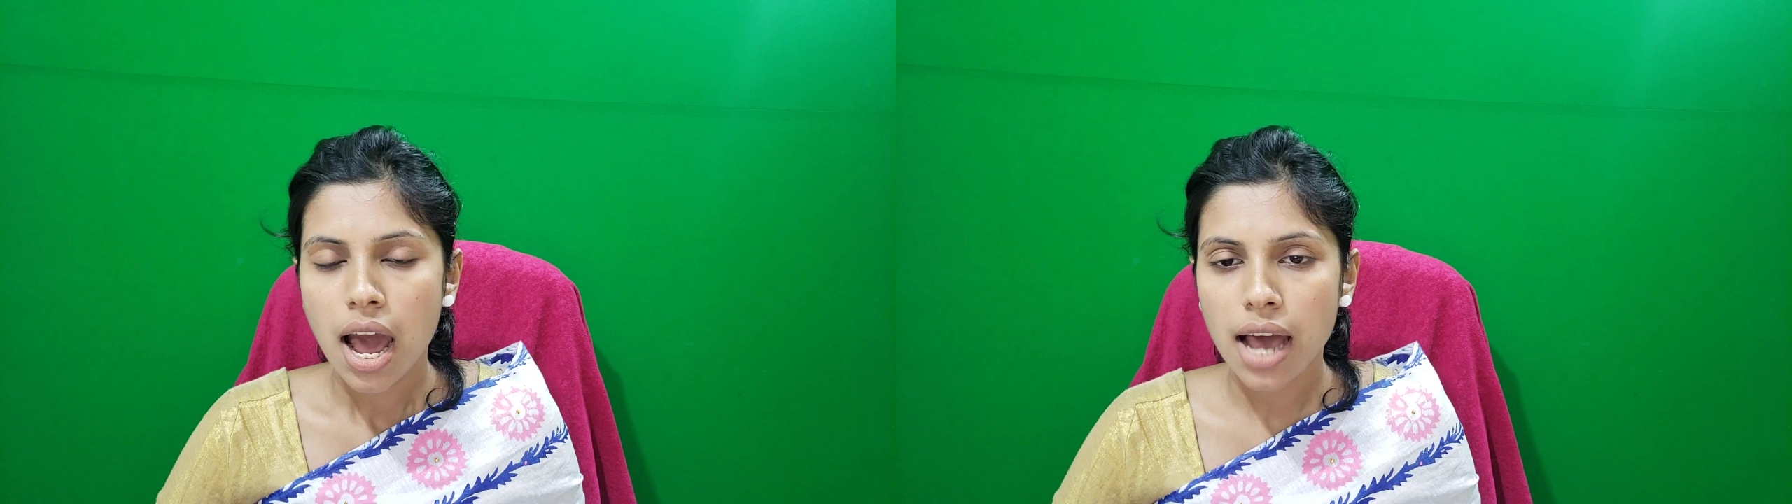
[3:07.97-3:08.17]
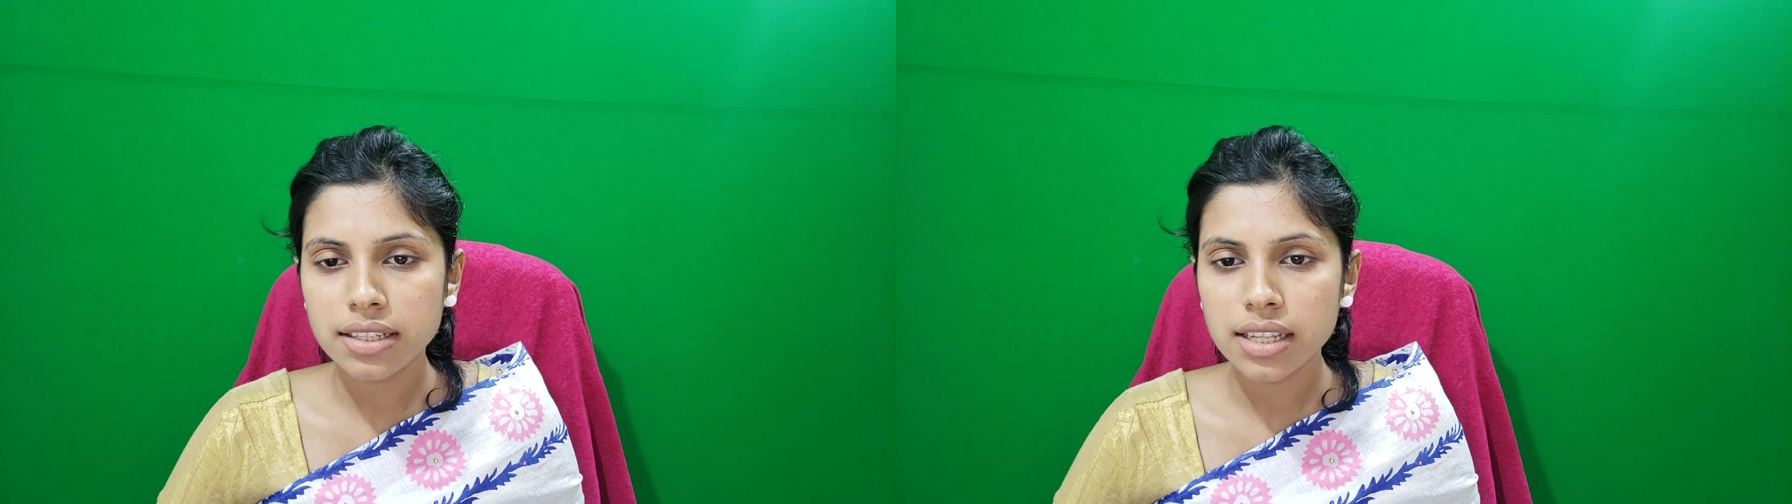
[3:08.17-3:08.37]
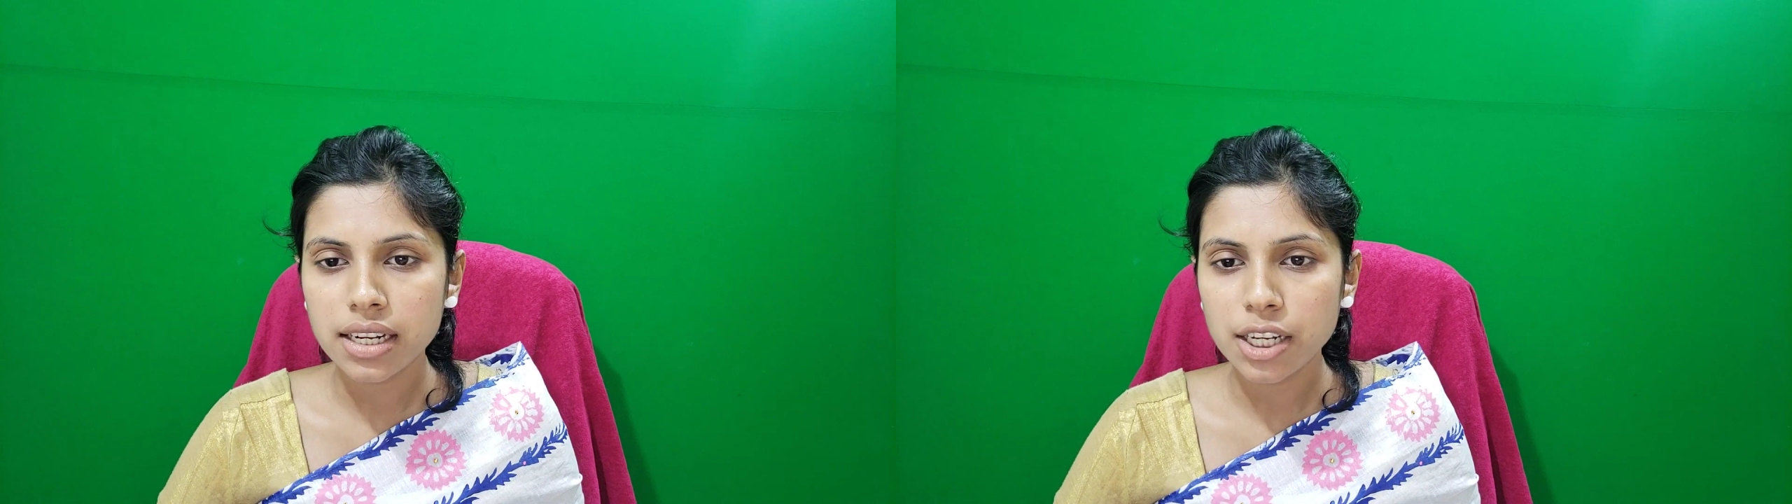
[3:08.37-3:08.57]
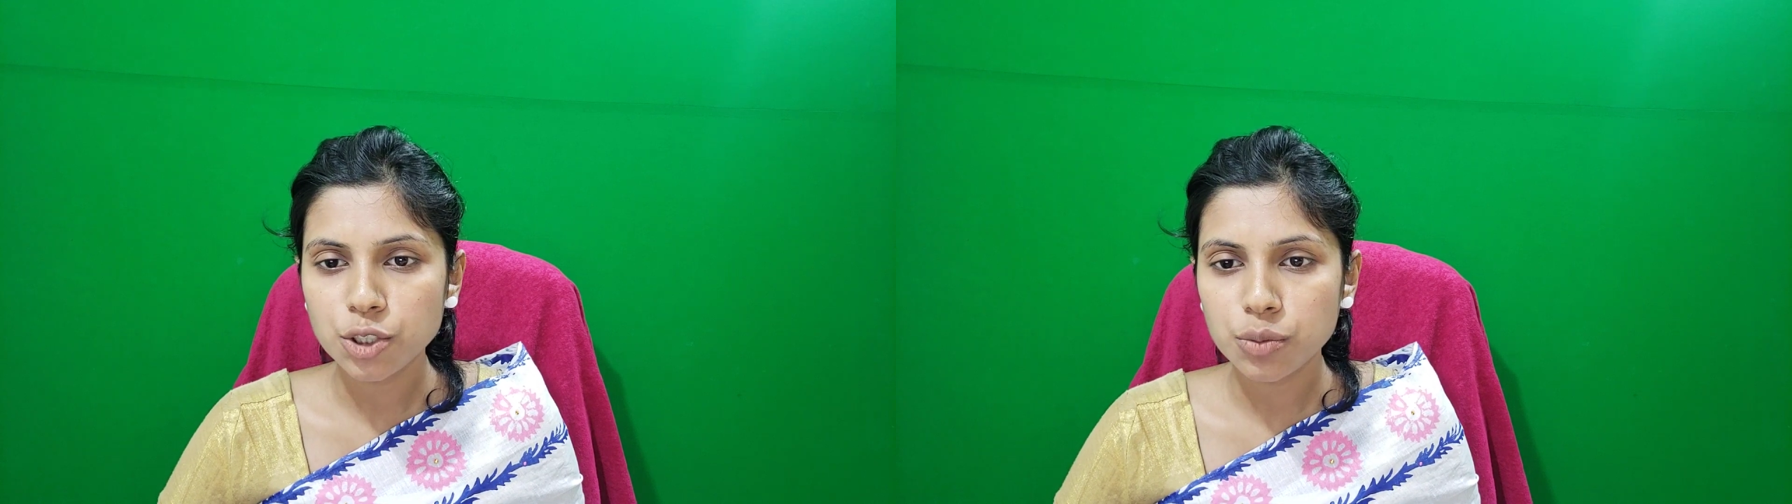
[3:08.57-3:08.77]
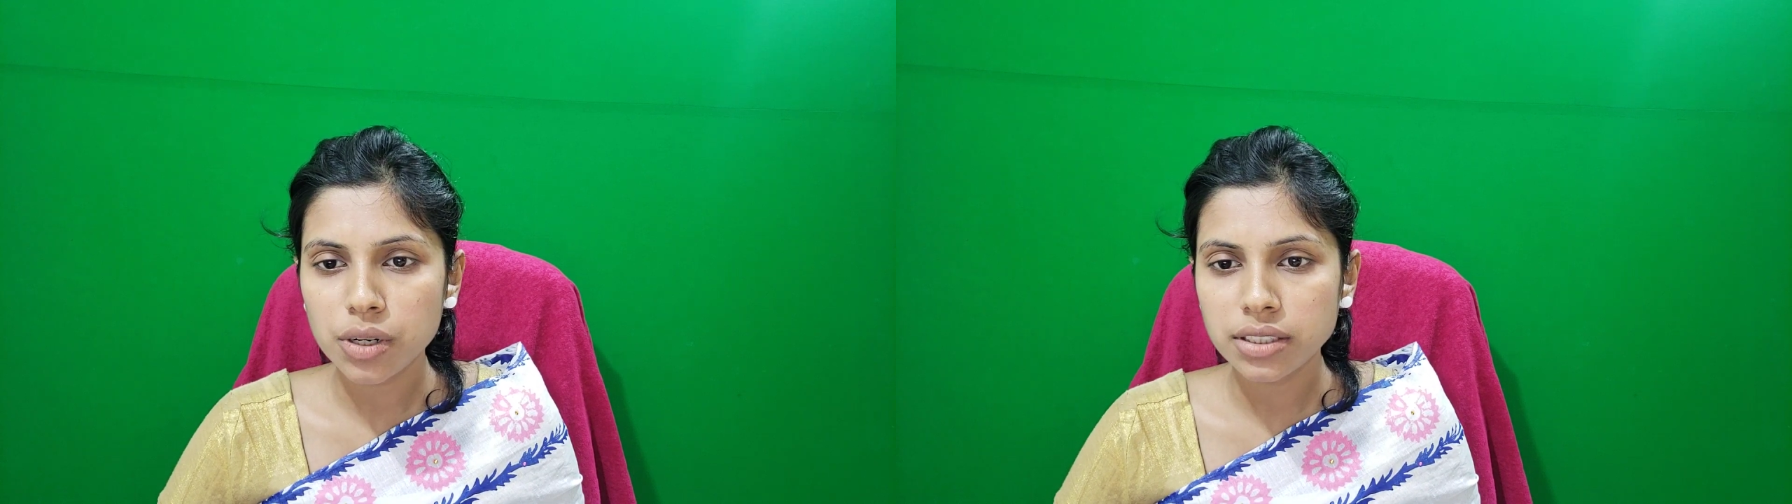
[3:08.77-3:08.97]
As the
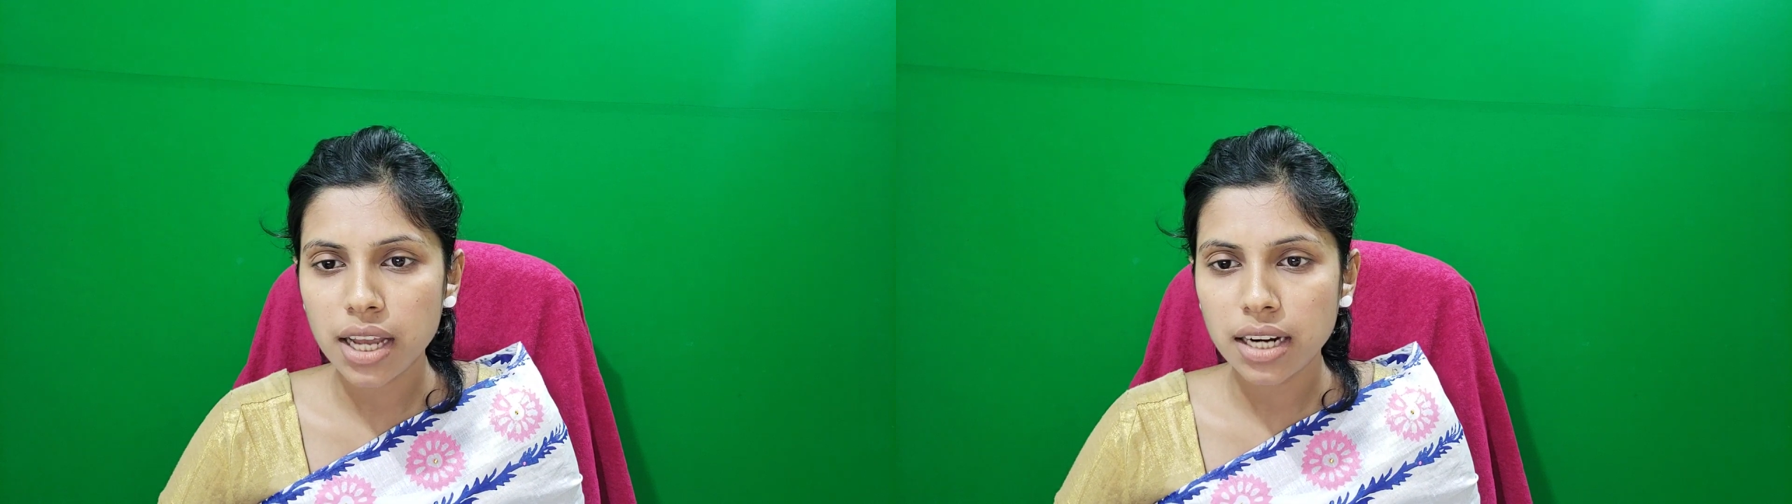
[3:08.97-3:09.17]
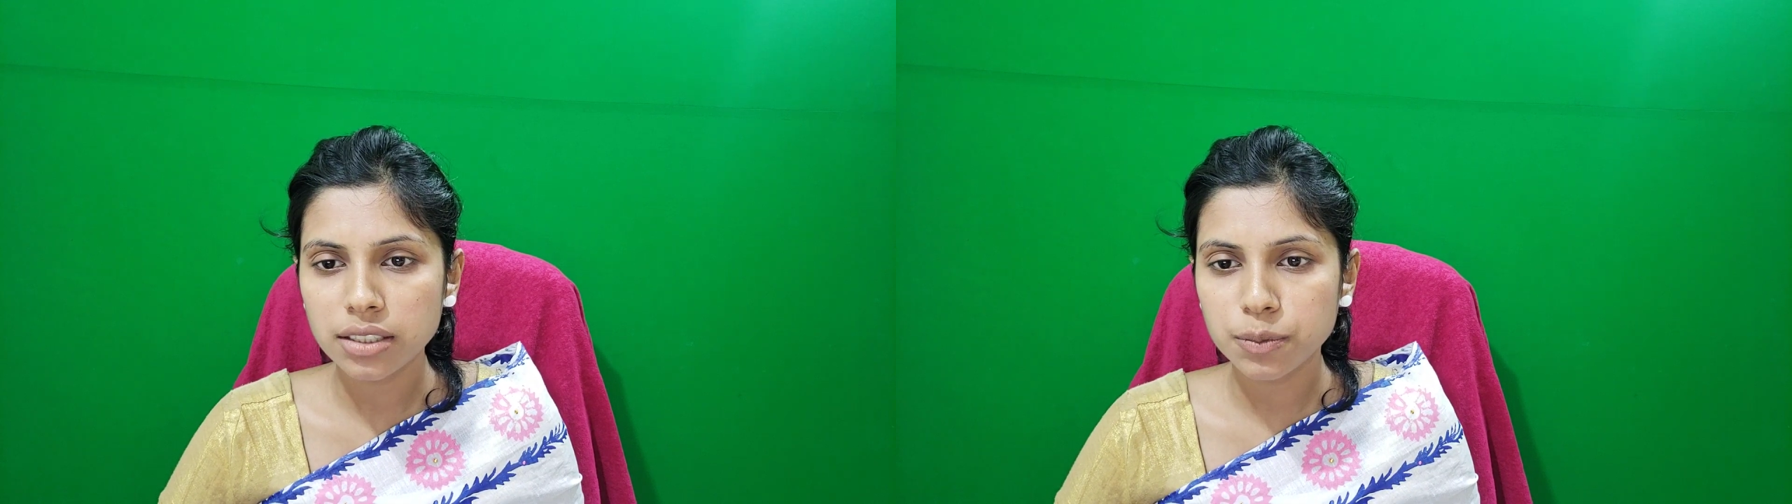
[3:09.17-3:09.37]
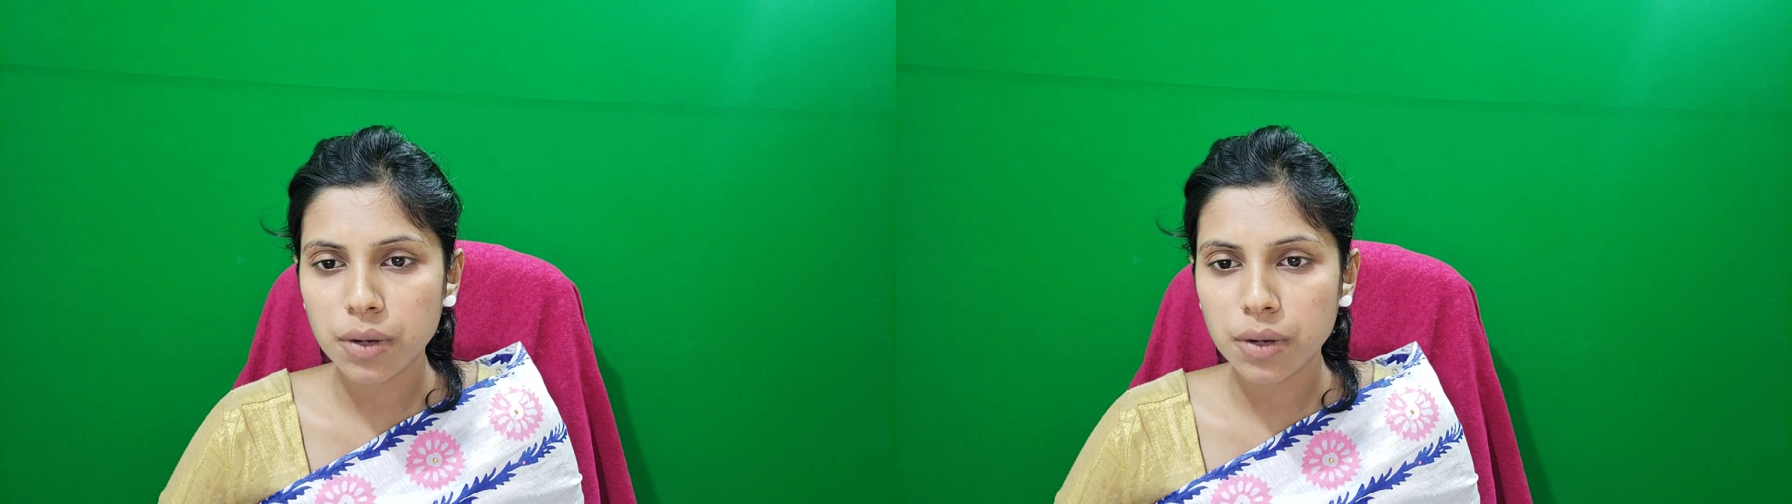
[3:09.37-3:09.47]
customers adds